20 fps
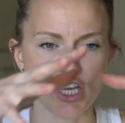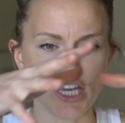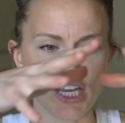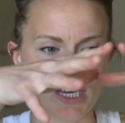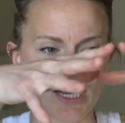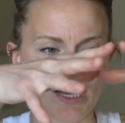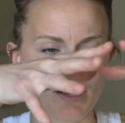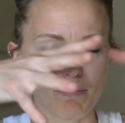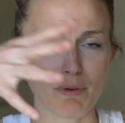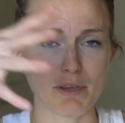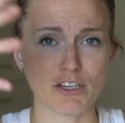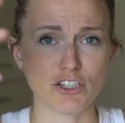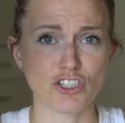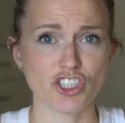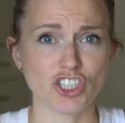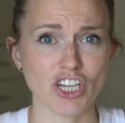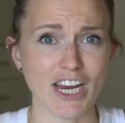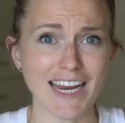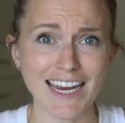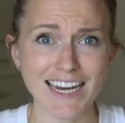It can be
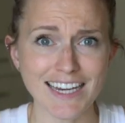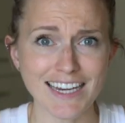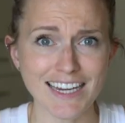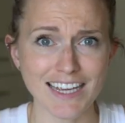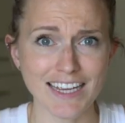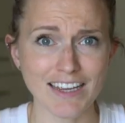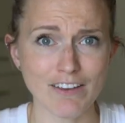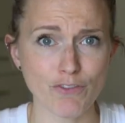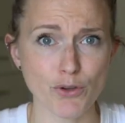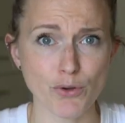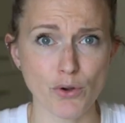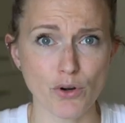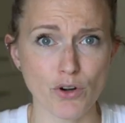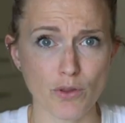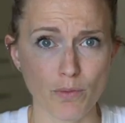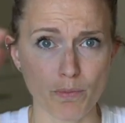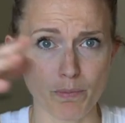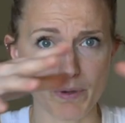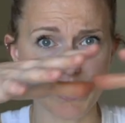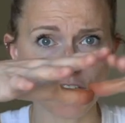shade. If you go to
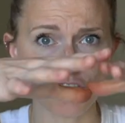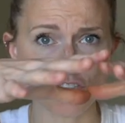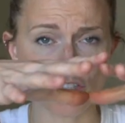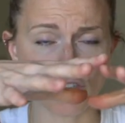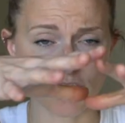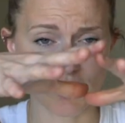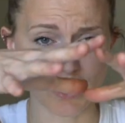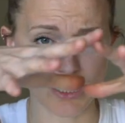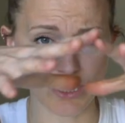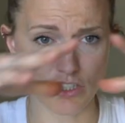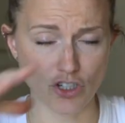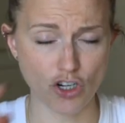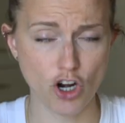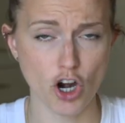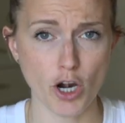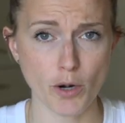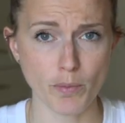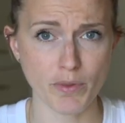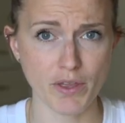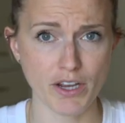the beach, there's like a
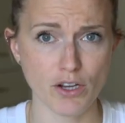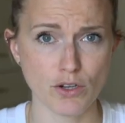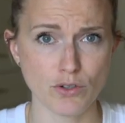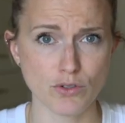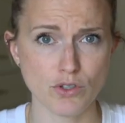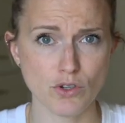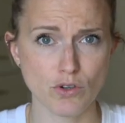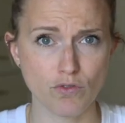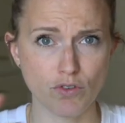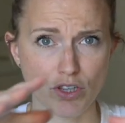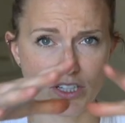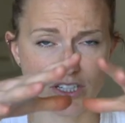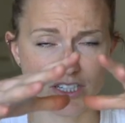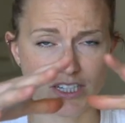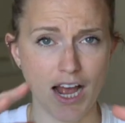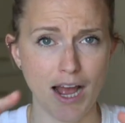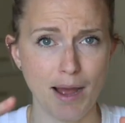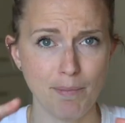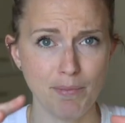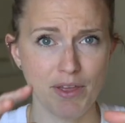tarp that goes over the
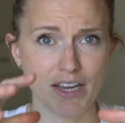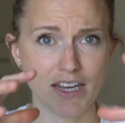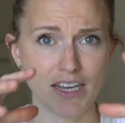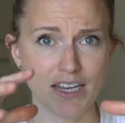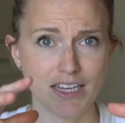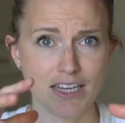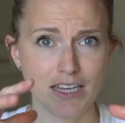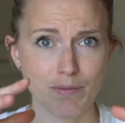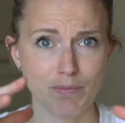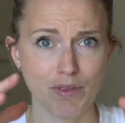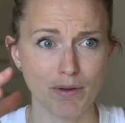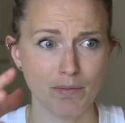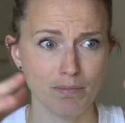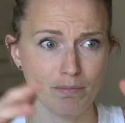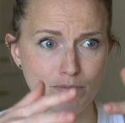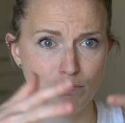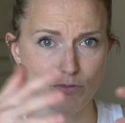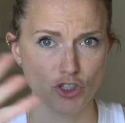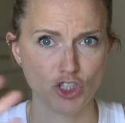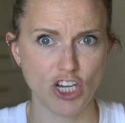top that can keep them
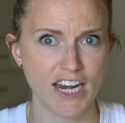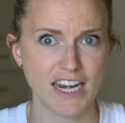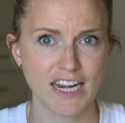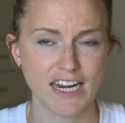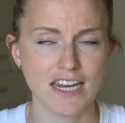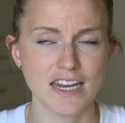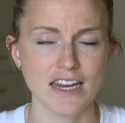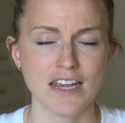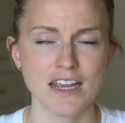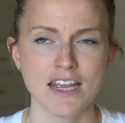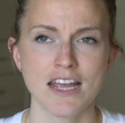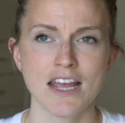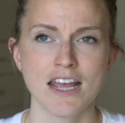shaded.